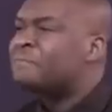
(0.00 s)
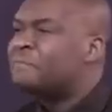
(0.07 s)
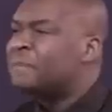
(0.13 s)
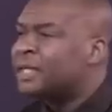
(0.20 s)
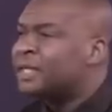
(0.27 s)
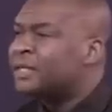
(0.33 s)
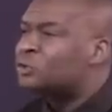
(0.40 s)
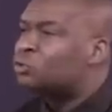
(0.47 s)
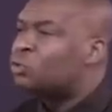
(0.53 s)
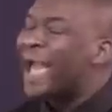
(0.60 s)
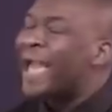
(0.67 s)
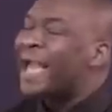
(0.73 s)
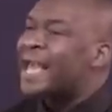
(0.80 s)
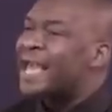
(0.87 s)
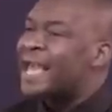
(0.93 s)
minutes to
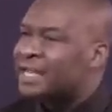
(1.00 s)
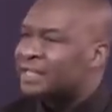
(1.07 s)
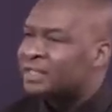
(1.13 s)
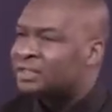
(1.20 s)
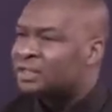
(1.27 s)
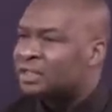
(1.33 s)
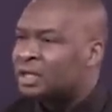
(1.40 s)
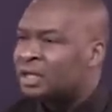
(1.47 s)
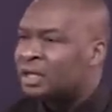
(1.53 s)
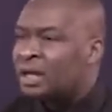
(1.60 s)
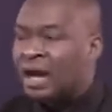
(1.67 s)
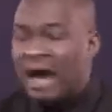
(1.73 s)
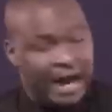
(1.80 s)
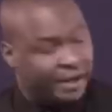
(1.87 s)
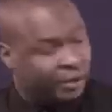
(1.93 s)
engage.
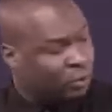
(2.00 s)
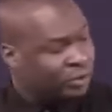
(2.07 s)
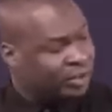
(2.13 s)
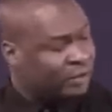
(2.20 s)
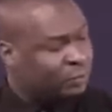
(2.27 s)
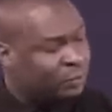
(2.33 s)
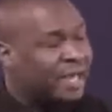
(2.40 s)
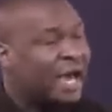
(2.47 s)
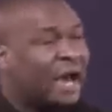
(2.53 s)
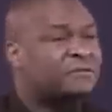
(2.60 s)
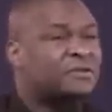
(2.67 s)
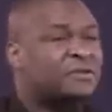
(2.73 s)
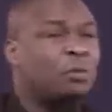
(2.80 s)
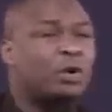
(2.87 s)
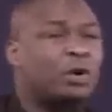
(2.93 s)
I know that we have
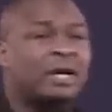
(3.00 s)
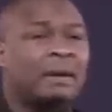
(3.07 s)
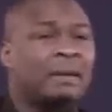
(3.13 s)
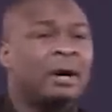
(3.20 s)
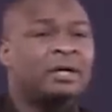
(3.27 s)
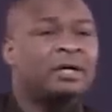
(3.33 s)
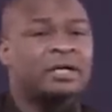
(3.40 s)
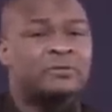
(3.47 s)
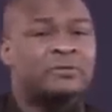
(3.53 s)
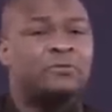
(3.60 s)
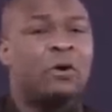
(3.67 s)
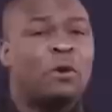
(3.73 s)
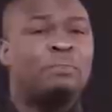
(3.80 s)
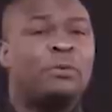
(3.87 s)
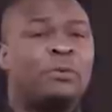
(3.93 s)
spoken about these
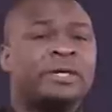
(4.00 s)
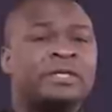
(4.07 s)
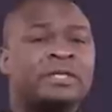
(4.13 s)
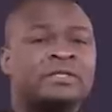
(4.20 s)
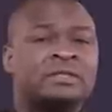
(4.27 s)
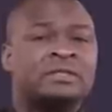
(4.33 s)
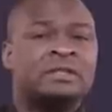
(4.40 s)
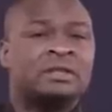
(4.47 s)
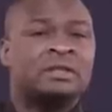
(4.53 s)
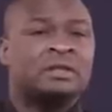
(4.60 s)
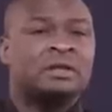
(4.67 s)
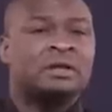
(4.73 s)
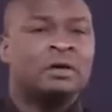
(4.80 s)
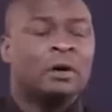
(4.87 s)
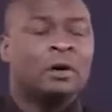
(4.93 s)
4 points,
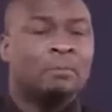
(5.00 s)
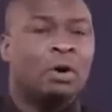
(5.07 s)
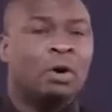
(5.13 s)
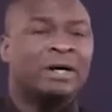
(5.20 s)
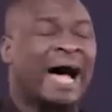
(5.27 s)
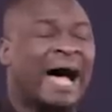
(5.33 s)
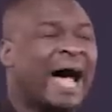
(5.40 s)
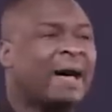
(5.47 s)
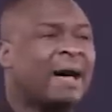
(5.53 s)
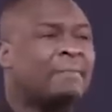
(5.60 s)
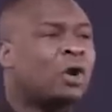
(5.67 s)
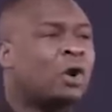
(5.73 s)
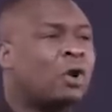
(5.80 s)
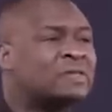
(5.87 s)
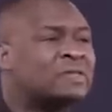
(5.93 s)
but I
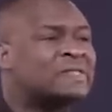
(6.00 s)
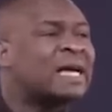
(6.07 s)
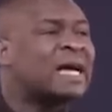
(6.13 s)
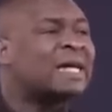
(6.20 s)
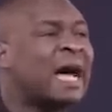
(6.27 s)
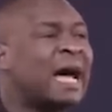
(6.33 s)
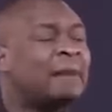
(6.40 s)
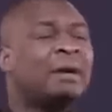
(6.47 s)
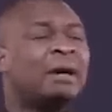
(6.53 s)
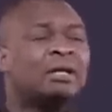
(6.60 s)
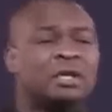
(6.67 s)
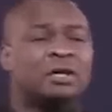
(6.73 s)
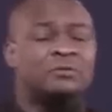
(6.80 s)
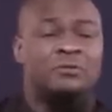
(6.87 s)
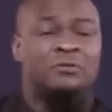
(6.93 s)
am concerned
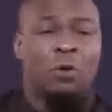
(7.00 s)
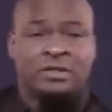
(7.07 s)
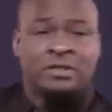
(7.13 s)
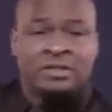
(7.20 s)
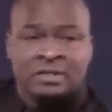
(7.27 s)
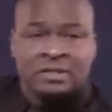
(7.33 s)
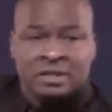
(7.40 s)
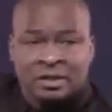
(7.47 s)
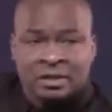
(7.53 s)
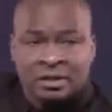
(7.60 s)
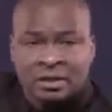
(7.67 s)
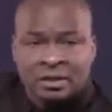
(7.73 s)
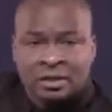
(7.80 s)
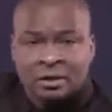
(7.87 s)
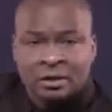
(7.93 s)
about the fourth,
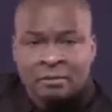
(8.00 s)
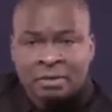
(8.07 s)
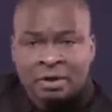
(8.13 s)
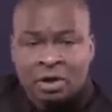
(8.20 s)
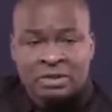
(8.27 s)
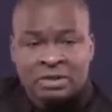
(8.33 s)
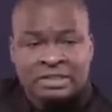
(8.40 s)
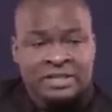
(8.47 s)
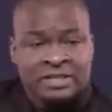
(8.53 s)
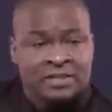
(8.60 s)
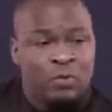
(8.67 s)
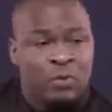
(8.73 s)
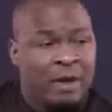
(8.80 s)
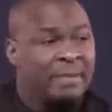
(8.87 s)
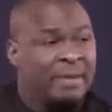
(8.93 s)
because this
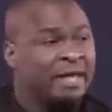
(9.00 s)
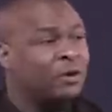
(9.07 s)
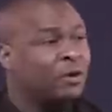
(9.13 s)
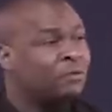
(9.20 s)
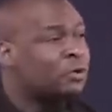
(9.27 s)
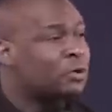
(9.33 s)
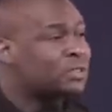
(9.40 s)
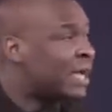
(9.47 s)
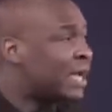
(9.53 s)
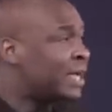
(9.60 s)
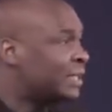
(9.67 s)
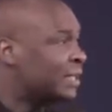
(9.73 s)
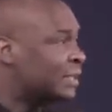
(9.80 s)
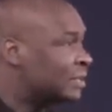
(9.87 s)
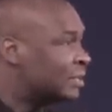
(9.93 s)
is where many of us are
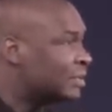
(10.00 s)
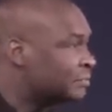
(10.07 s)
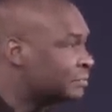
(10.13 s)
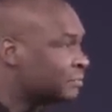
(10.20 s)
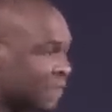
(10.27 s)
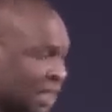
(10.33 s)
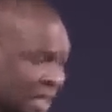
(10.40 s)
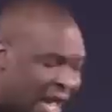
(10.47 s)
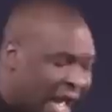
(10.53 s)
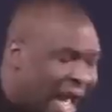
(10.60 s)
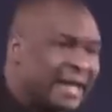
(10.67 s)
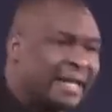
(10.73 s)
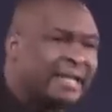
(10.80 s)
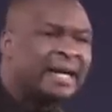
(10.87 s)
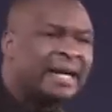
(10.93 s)
in.
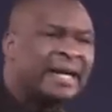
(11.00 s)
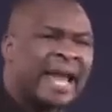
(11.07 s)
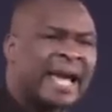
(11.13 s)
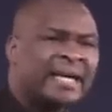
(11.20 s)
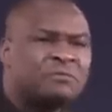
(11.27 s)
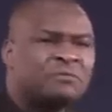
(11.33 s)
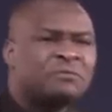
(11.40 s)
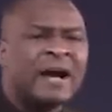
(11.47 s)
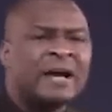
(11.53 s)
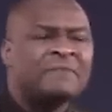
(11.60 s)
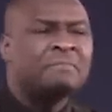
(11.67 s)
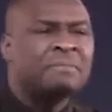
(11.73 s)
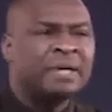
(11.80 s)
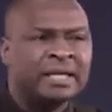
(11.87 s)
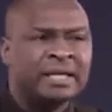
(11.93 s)
And in the next
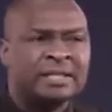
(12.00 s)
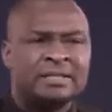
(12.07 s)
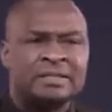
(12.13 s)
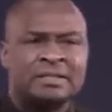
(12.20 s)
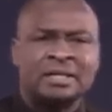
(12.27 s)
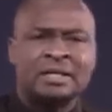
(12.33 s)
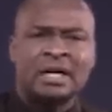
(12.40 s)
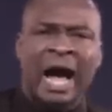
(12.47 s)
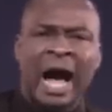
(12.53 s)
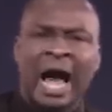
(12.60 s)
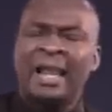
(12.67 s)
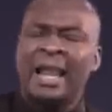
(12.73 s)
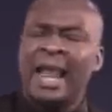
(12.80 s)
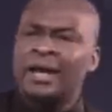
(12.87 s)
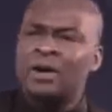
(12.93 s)
5 minutes,
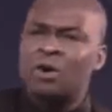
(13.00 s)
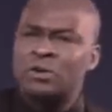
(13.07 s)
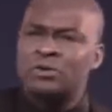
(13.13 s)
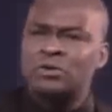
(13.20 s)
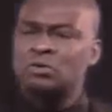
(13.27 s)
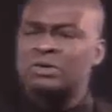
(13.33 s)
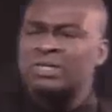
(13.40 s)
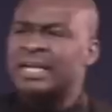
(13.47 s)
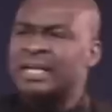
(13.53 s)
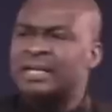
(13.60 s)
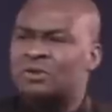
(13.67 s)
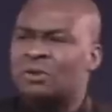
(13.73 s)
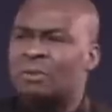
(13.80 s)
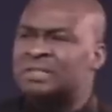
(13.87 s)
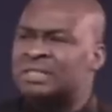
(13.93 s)
I'd like us to
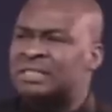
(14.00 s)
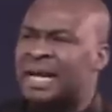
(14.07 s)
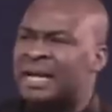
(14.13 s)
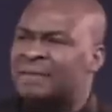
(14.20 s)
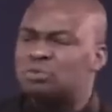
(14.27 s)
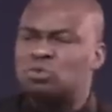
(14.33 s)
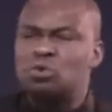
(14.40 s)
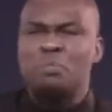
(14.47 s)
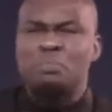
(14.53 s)
take some time to